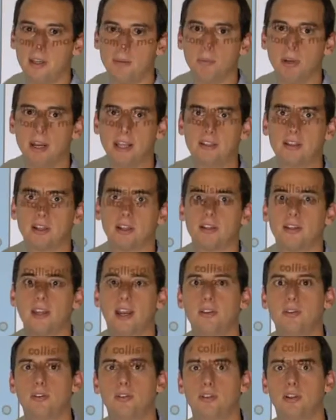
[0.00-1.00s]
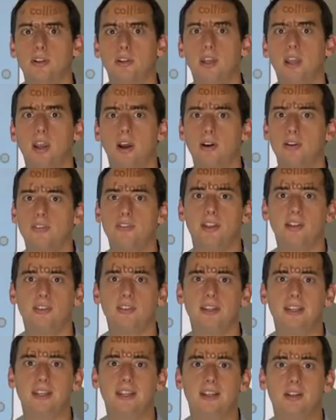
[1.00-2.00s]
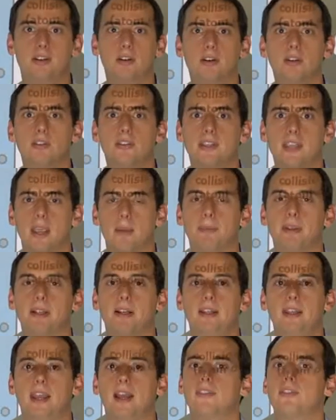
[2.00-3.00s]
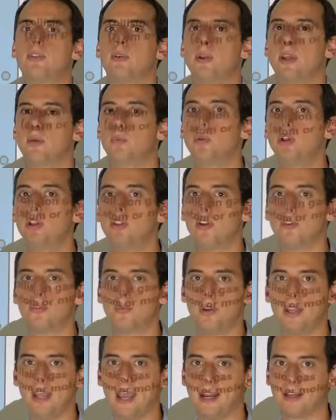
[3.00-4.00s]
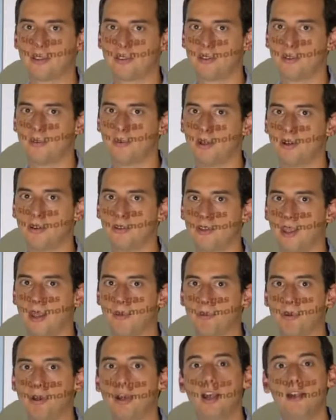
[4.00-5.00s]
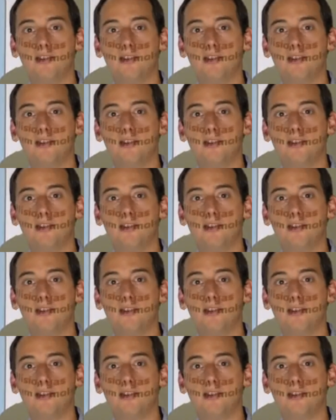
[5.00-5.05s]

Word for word: molecular nitrogen are essentially inert chemically and so they will not react with our sample.